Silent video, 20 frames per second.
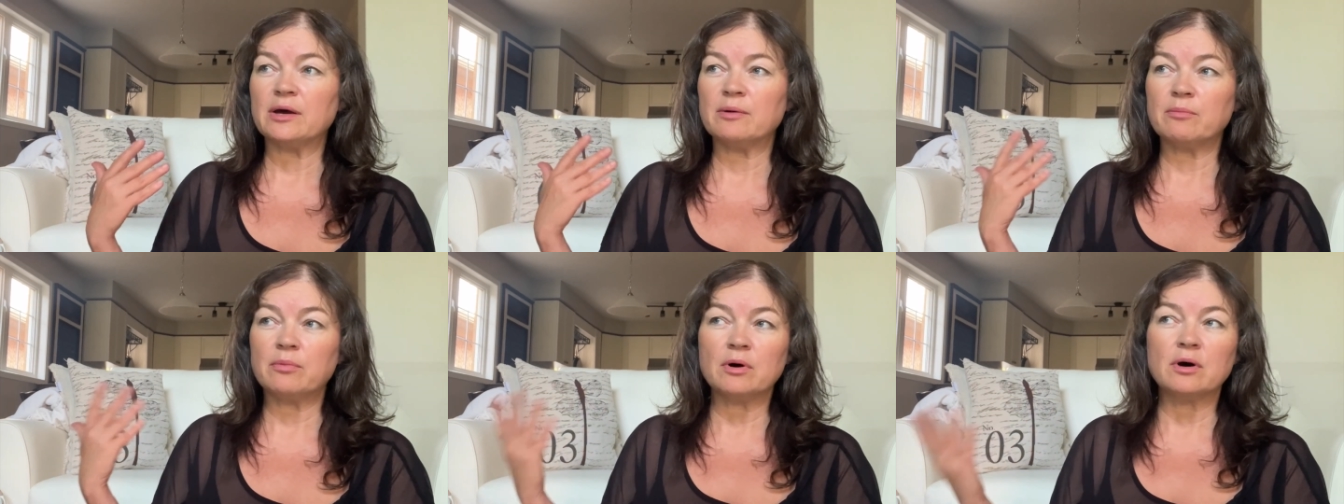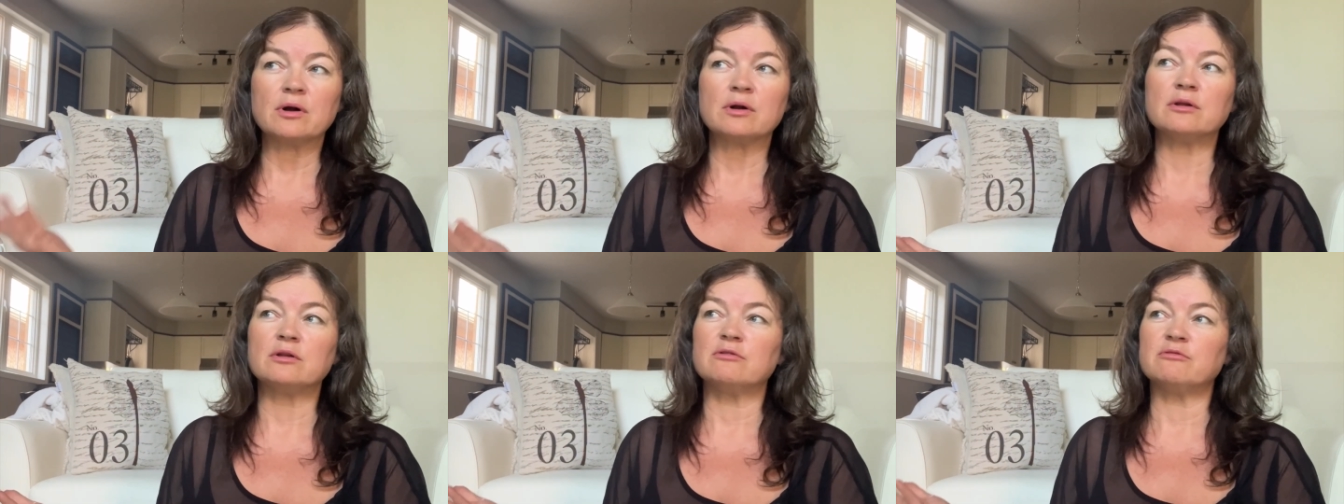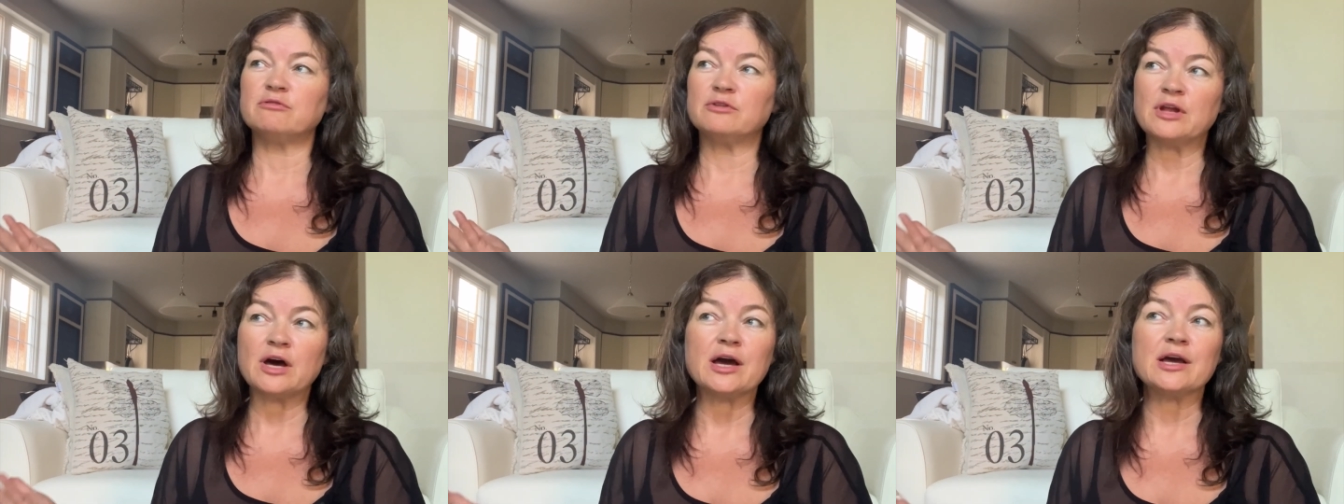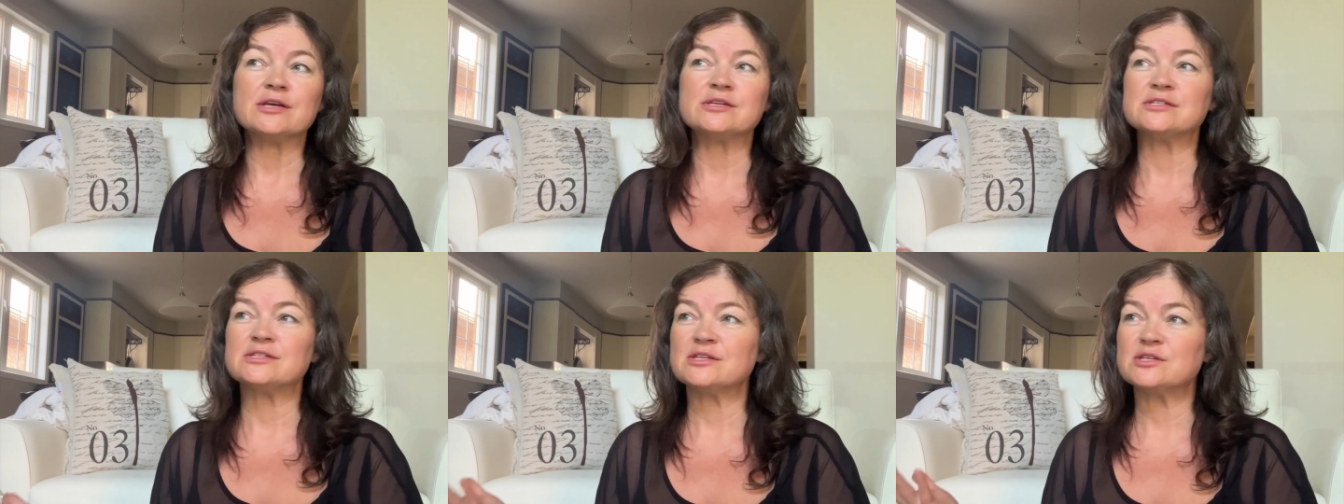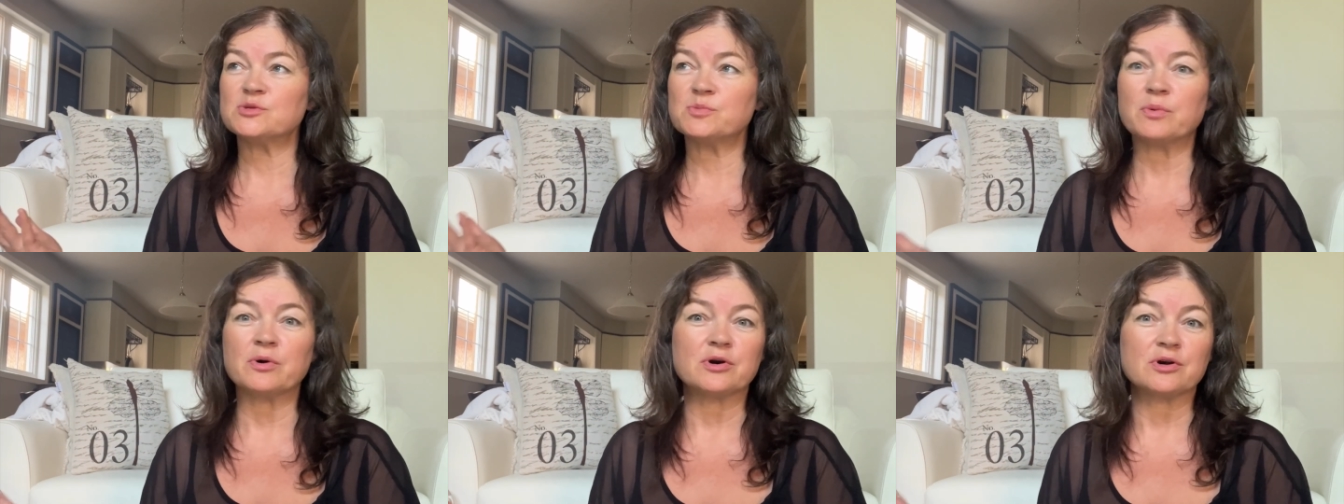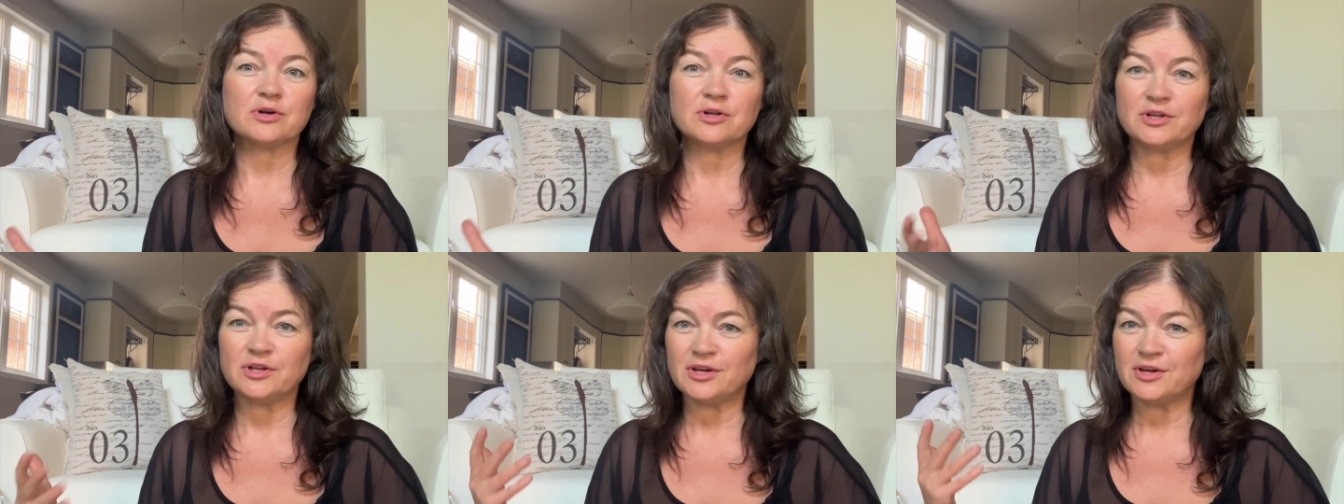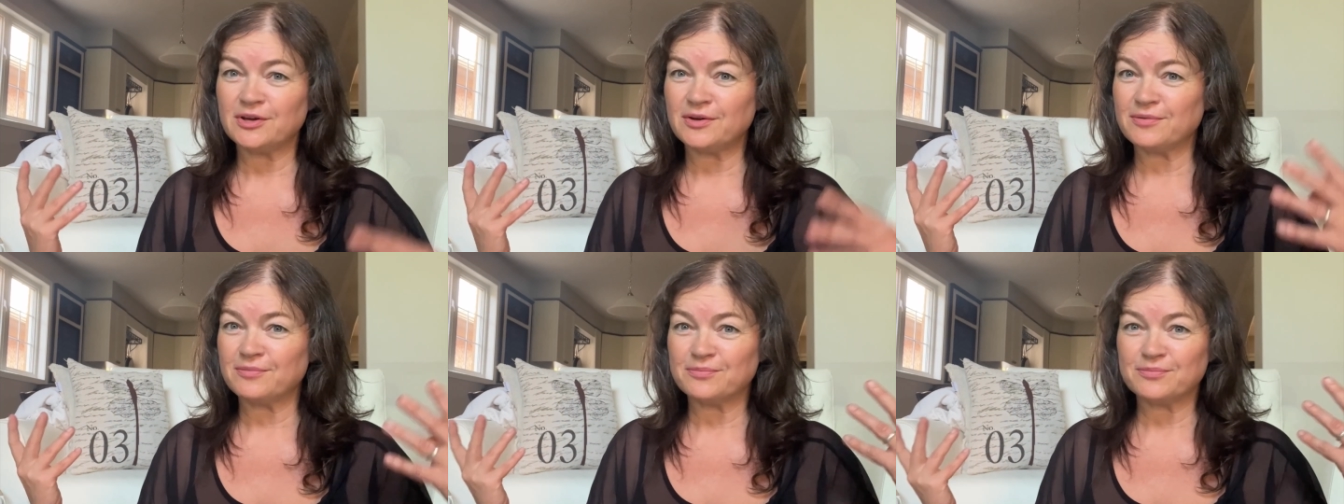a bottle of nice
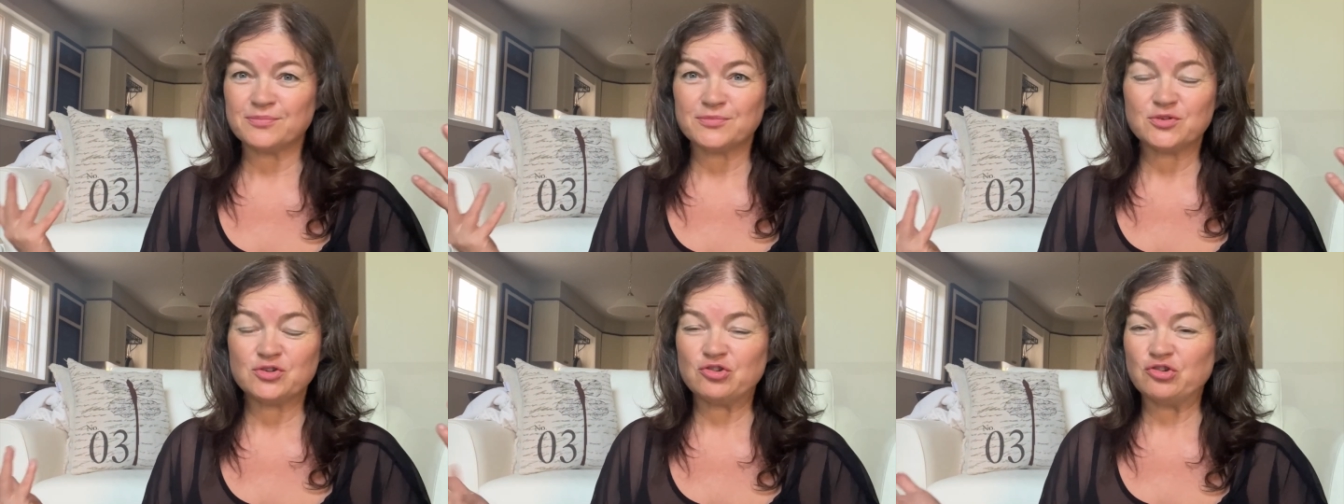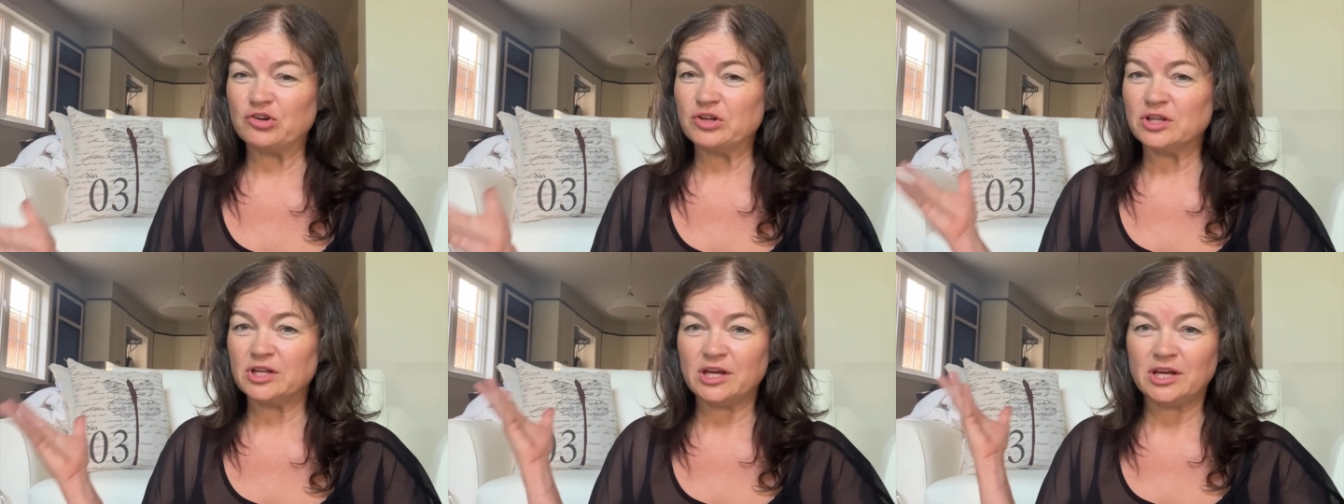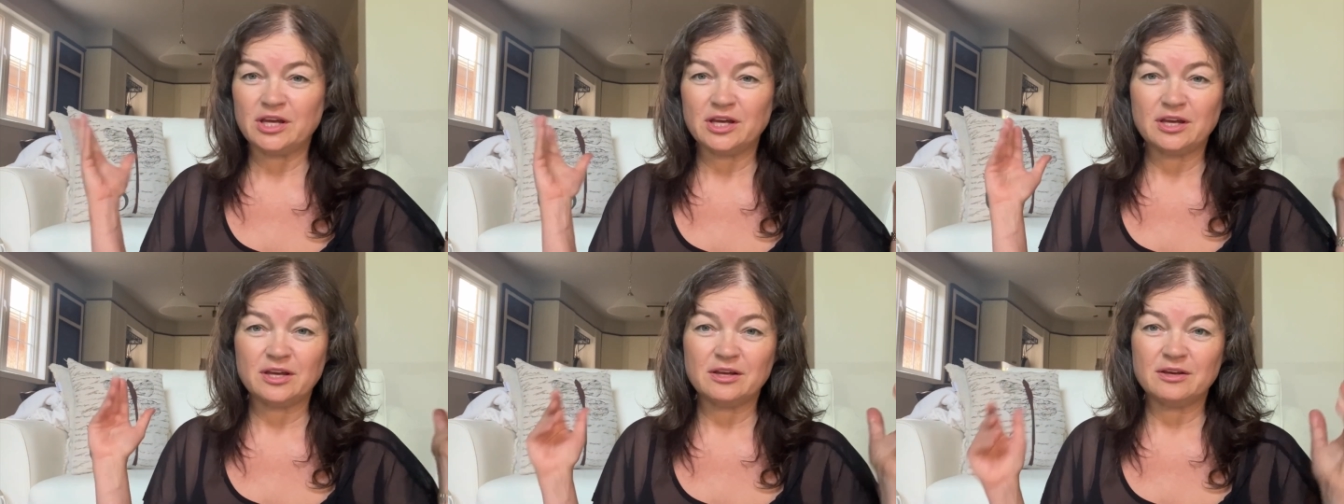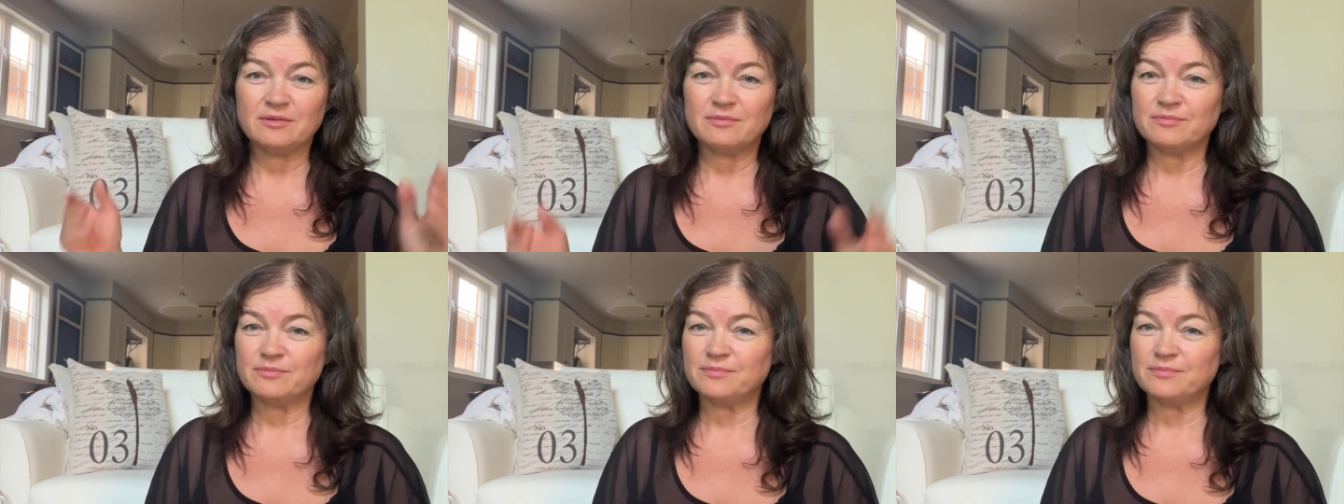sparkling chili,